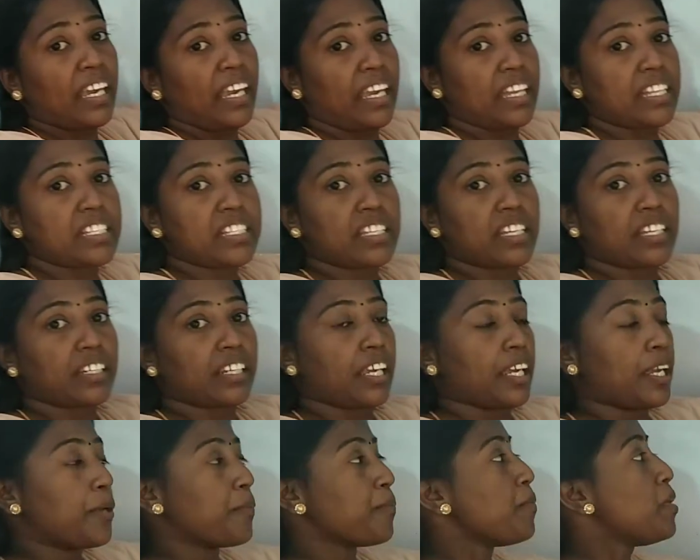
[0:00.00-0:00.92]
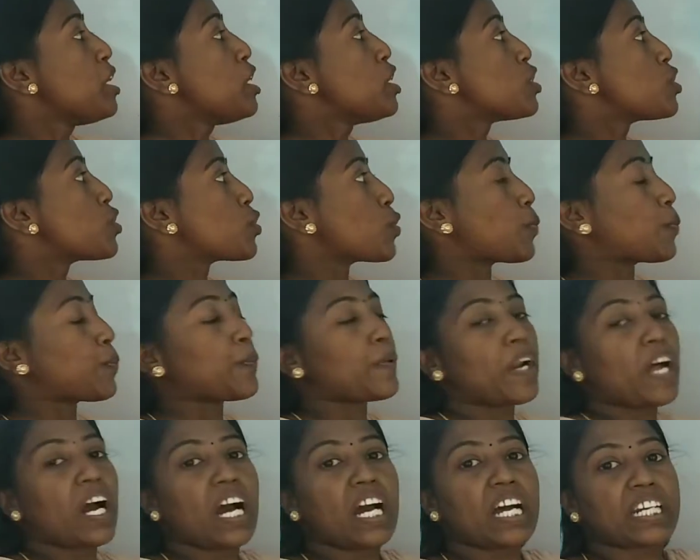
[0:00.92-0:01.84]
Hence the name
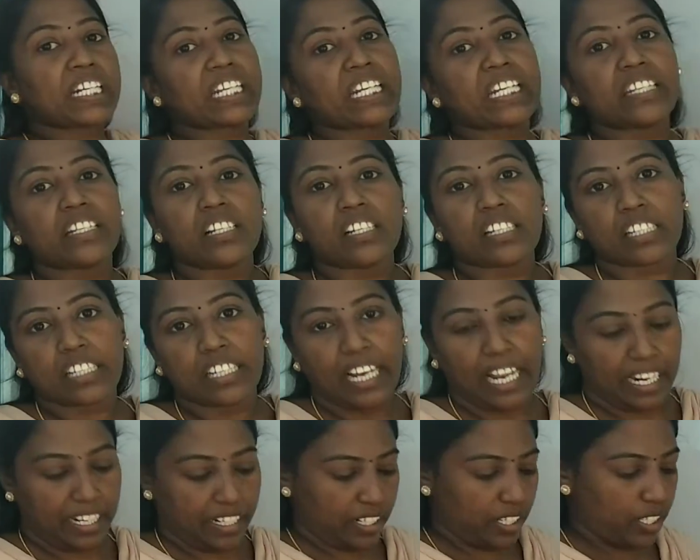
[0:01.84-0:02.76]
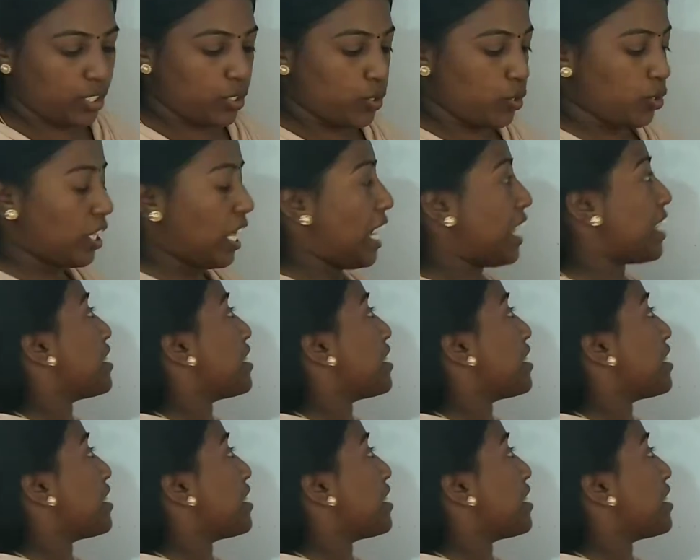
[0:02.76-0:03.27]
suprarenal gland. So, the